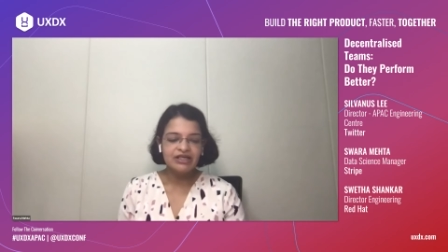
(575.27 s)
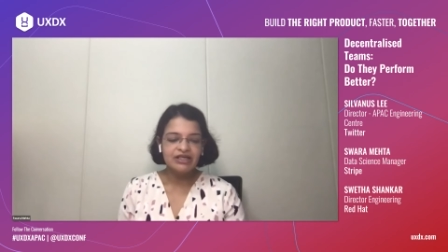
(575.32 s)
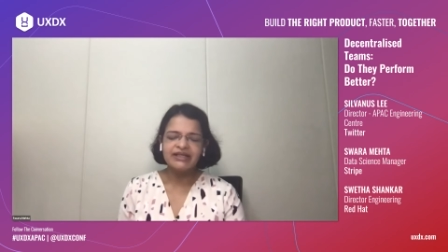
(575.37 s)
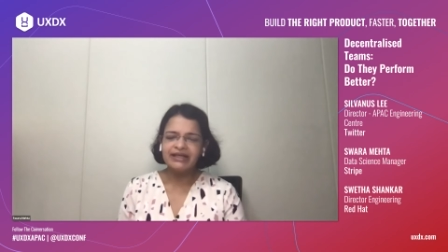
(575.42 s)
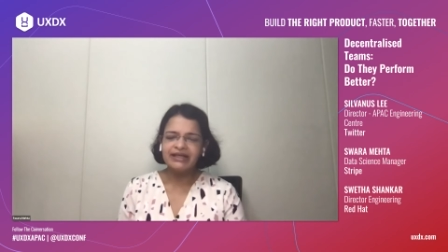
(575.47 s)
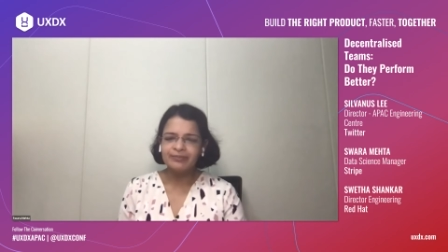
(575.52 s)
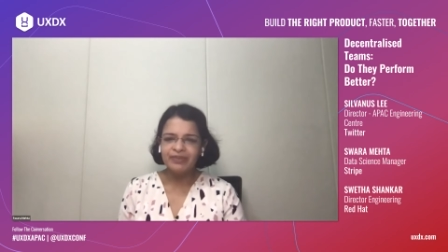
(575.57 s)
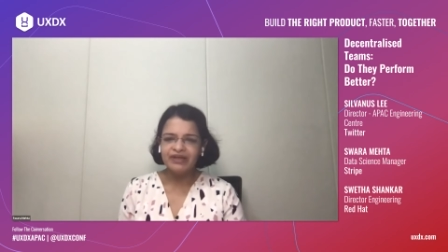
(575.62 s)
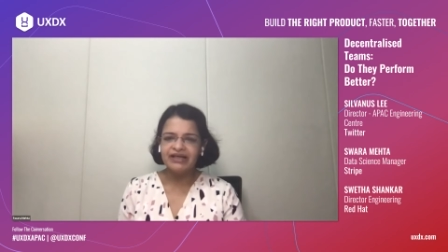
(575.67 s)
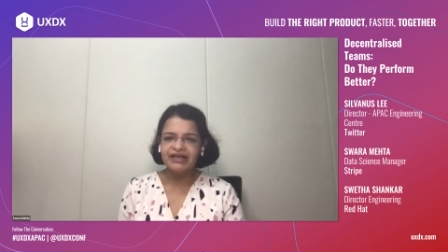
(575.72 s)

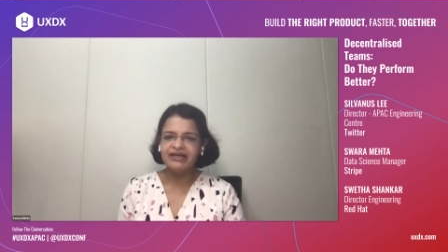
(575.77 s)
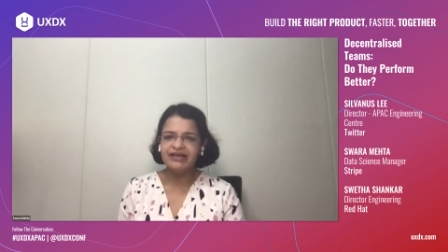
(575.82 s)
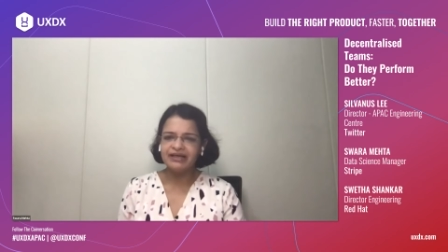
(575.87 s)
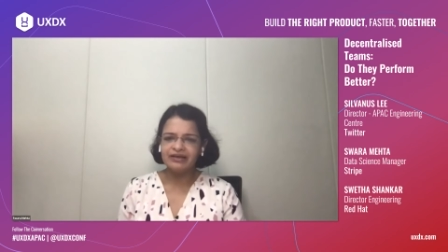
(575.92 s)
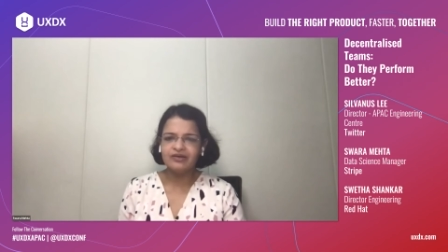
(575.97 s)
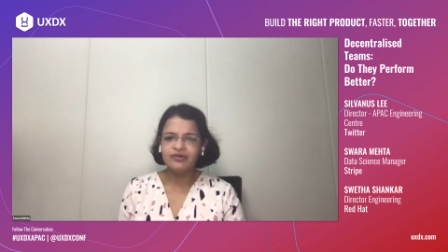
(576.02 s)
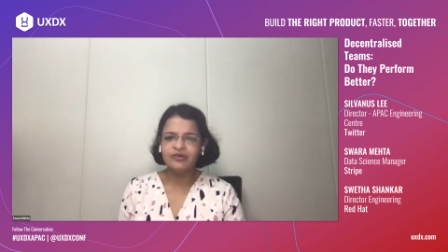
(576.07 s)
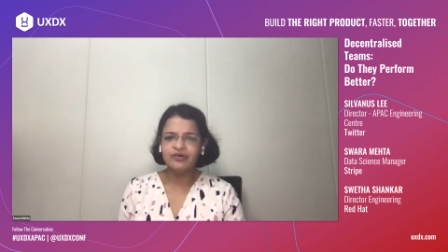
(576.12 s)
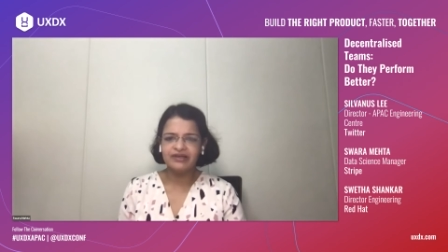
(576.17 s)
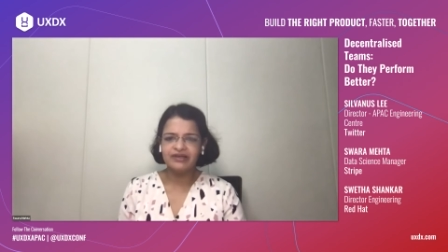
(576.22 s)
So I think
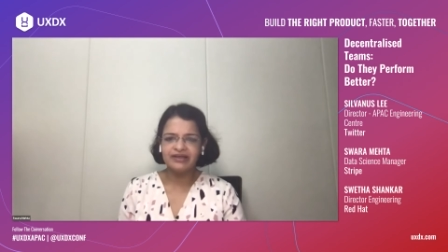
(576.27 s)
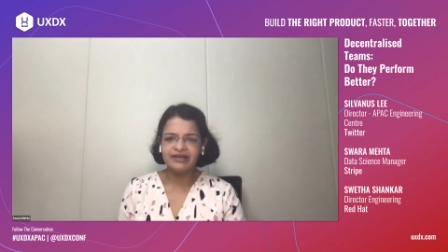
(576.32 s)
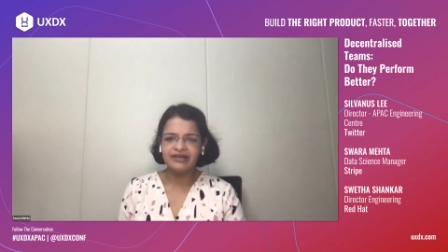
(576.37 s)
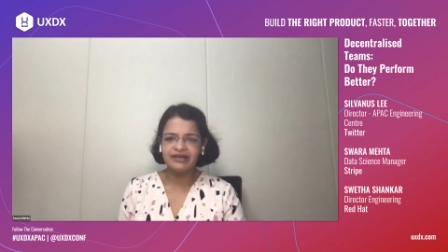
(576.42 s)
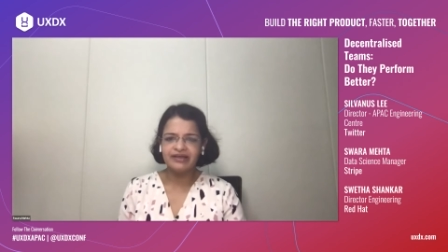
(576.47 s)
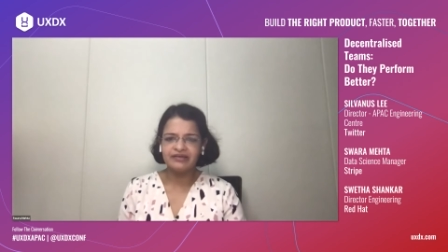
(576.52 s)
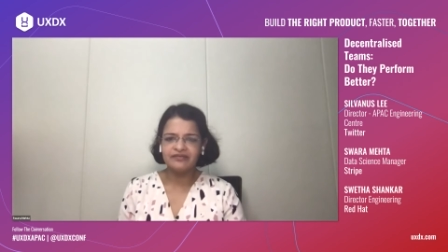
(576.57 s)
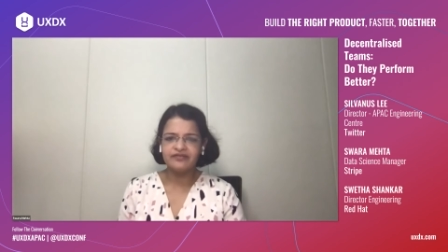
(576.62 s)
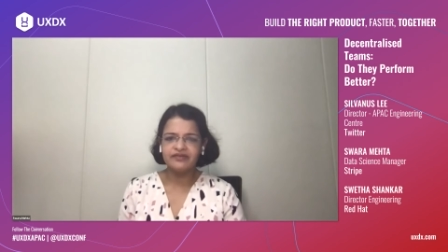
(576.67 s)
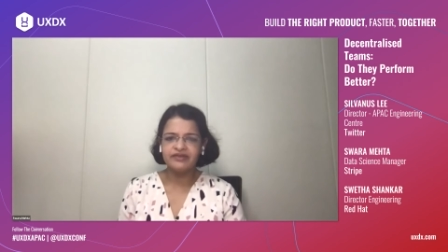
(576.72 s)
building
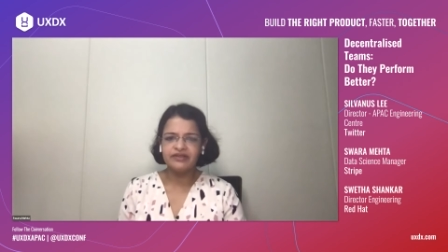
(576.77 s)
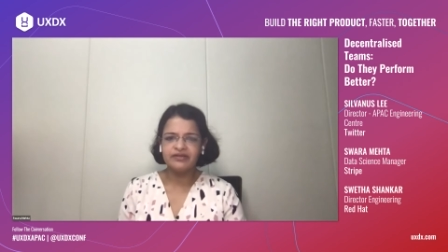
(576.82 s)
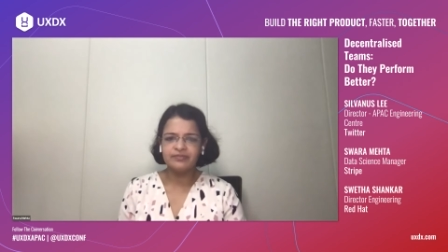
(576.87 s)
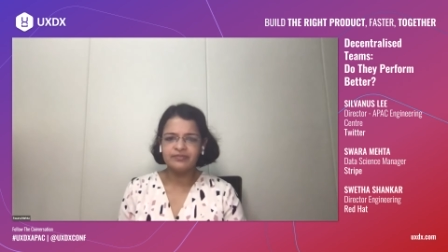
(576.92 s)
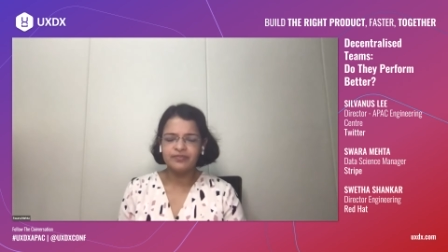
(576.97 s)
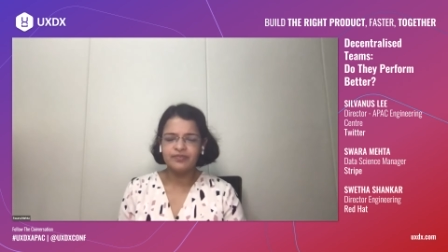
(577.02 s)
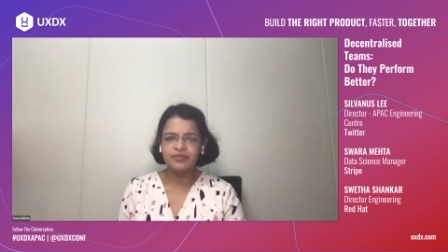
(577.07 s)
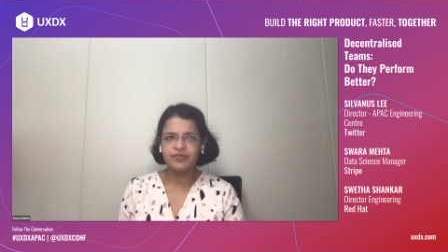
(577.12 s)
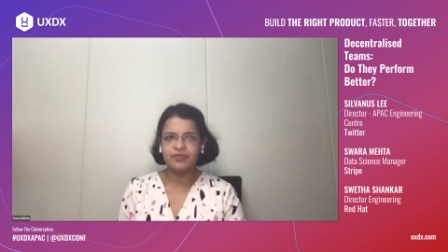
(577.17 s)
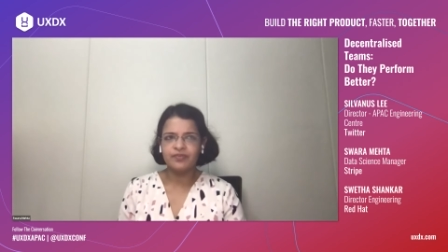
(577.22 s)
locally
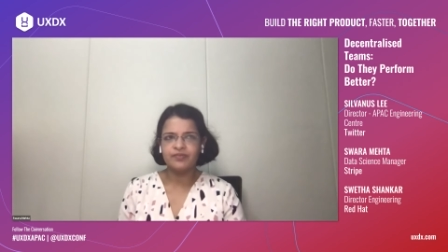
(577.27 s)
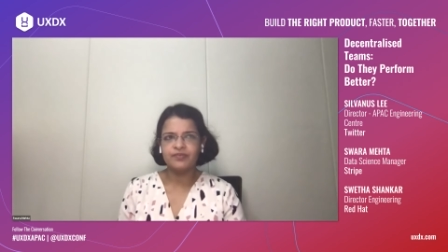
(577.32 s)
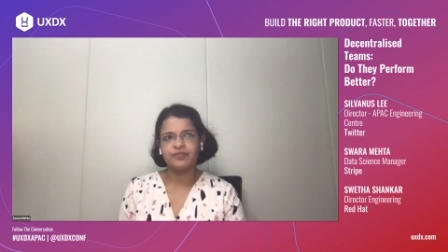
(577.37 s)
relevant